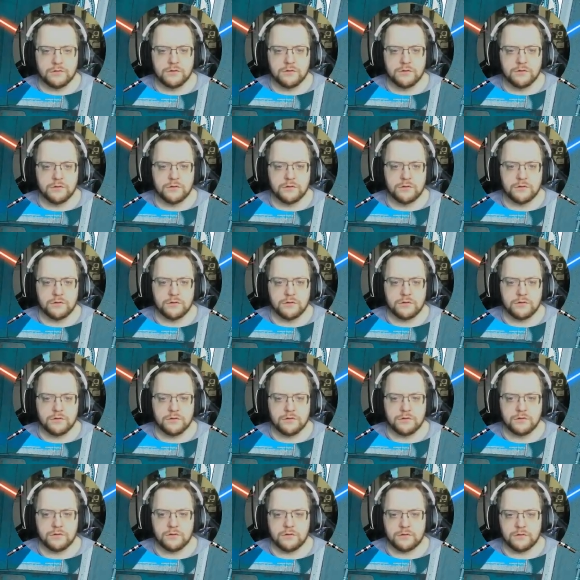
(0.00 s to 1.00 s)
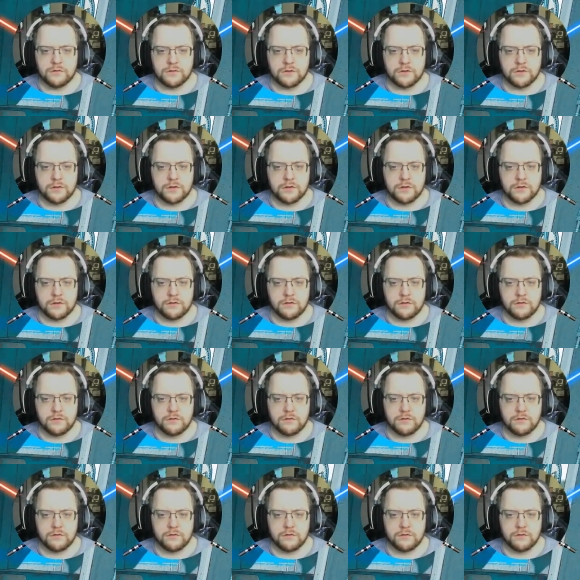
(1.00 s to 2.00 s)

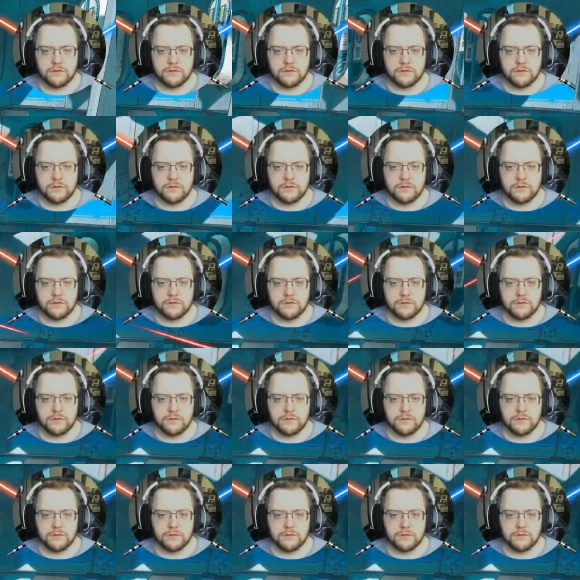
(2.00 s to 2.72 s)
Nobody speaks.